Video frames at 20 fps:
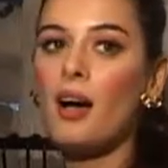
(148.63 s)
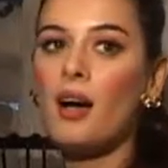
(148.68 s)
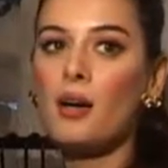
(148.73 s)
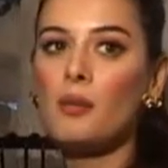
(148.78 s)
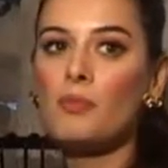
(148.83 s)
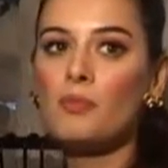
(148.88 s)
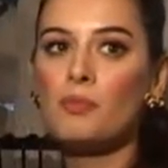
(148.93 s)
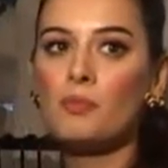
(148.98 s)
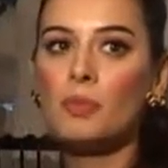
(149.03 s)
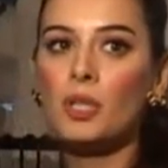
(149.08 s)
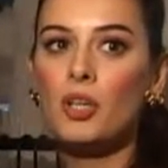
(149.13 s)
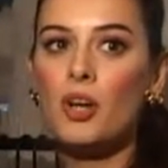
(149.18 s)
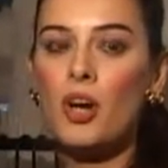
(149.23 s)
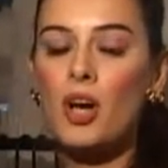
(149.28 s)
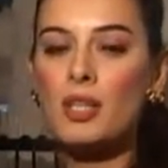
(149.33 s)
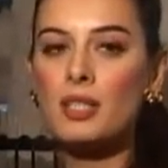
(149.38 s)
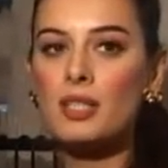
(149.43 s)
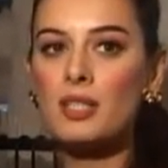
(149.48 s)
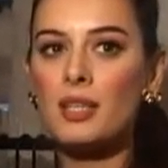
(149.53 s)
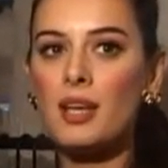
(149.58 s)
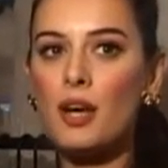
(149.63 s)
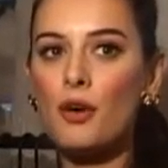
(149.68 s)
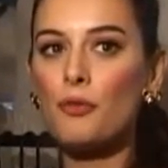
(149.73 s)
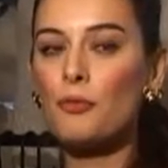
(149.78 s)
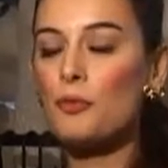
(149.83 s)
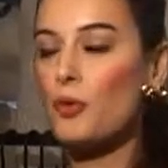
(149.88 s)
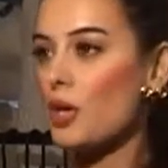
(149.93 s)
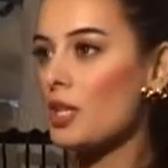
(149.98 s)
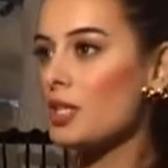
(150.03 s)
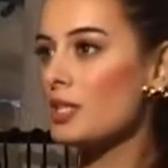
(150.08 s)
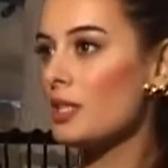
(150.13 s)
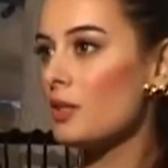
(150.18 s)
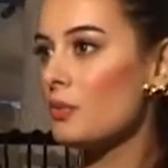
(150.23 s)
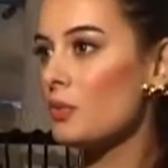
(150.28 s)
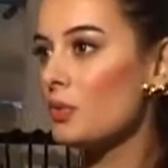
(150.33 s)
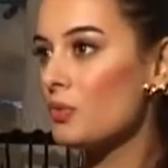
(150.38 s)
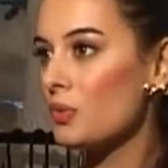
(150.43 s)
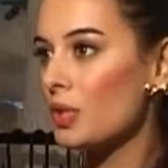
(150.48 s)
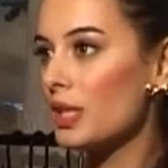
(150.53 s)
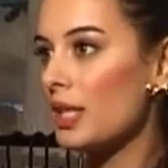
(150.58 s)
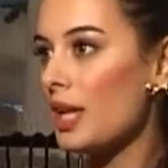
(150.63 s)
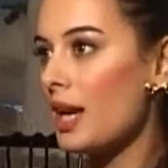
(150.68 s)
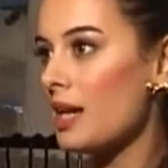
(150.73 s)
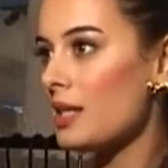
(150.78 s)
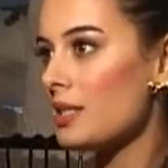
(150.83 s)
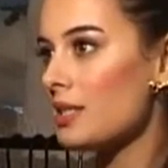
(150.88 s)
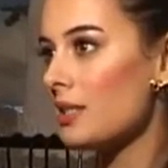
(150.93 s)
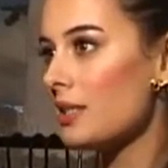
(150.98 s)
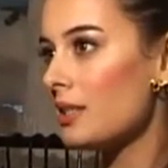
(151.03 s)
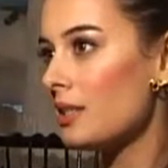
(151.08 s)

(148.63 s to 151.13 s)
Um, because in our first year we realized